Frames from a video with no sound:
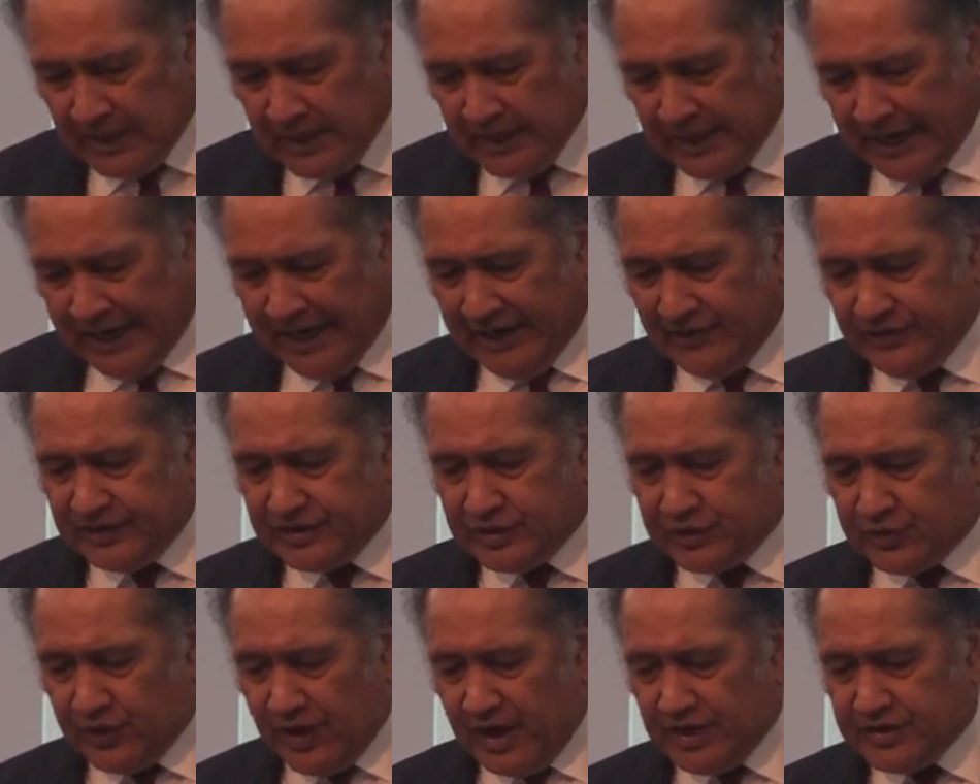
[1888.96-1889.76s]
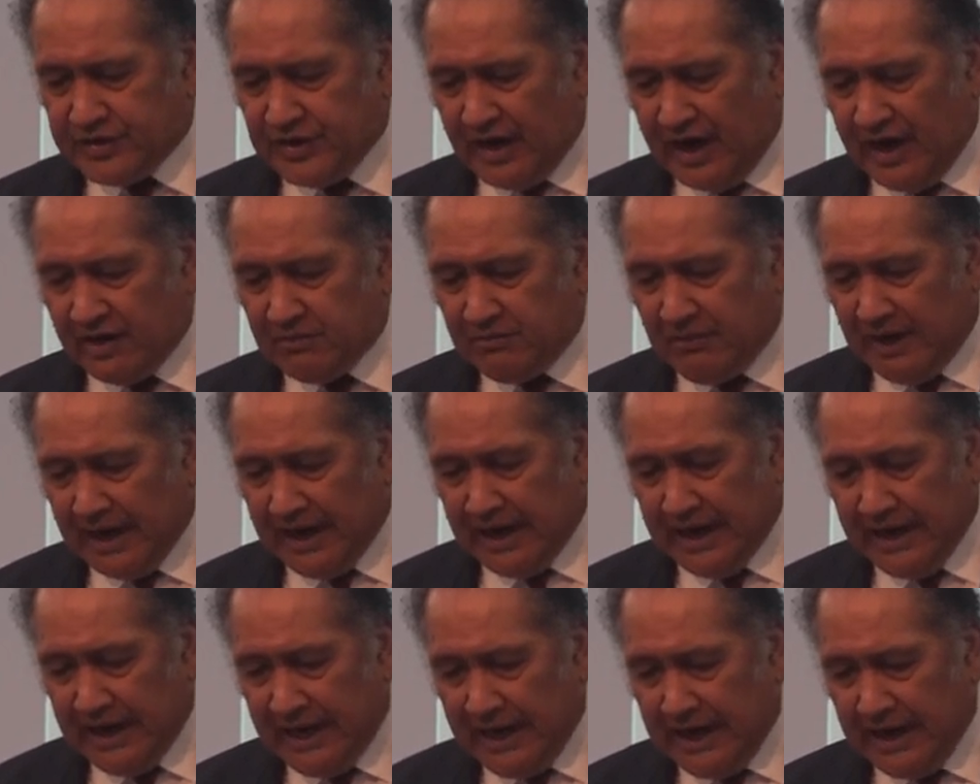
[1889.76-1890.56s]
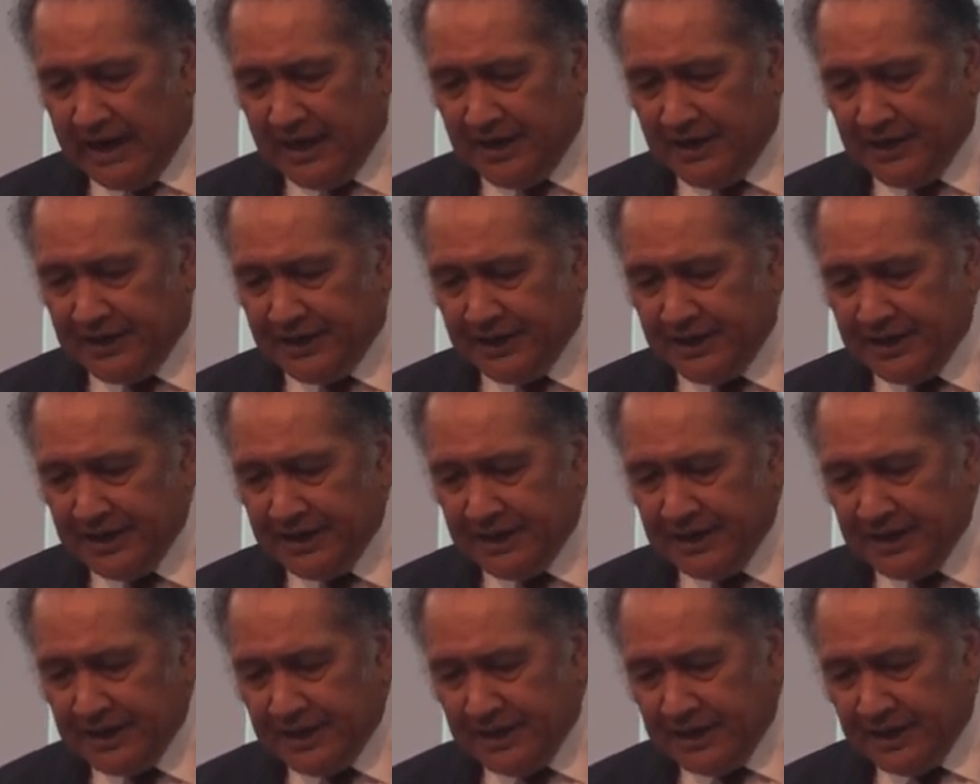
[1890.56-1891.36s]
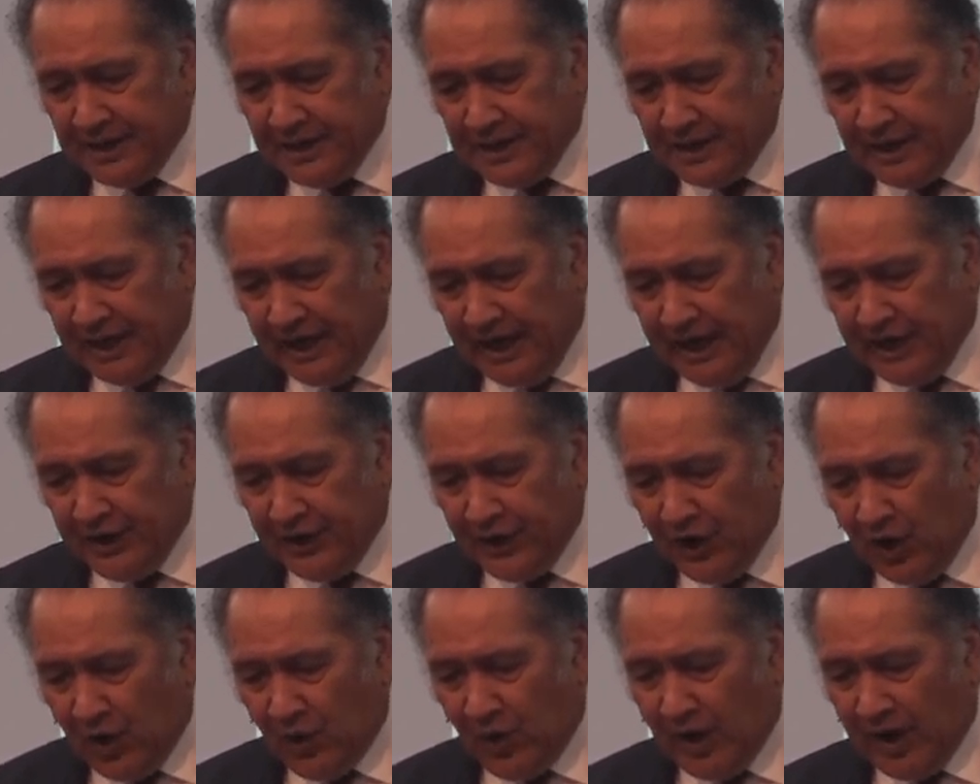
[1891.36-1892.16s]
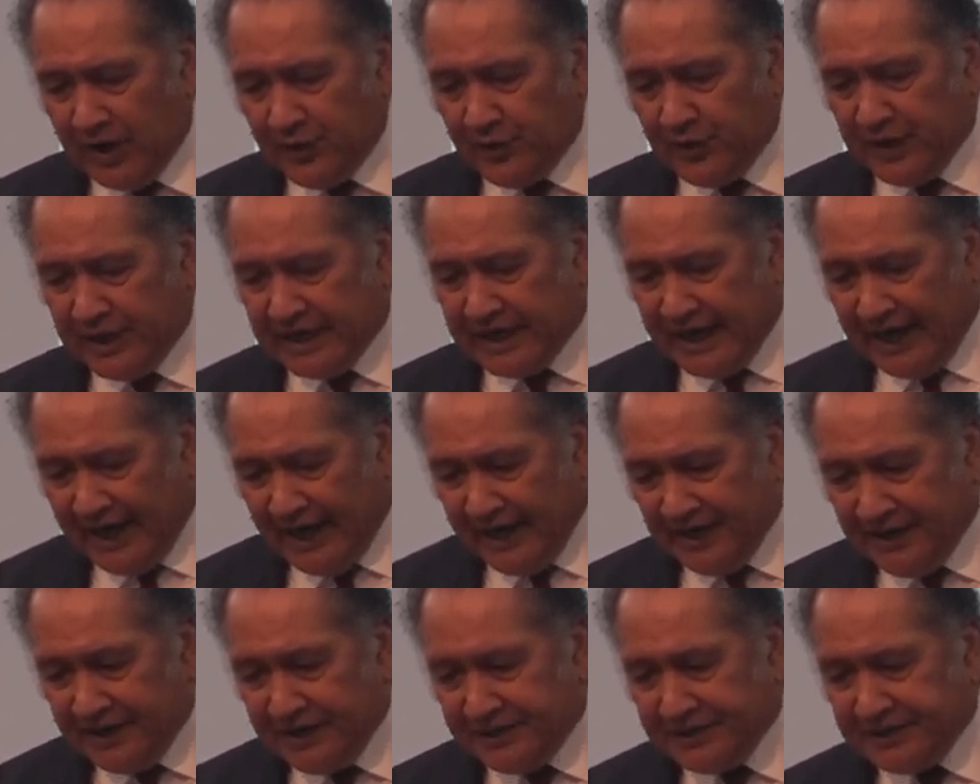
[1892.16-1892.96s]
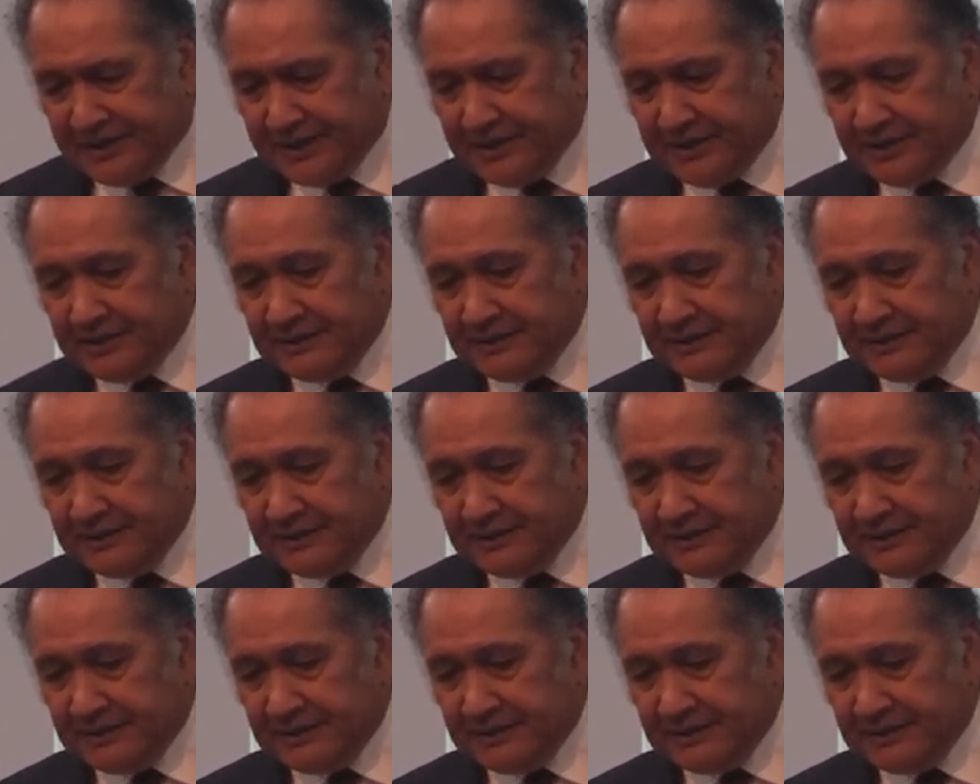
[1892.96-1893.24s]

I have stretched out my hand and no one regarded.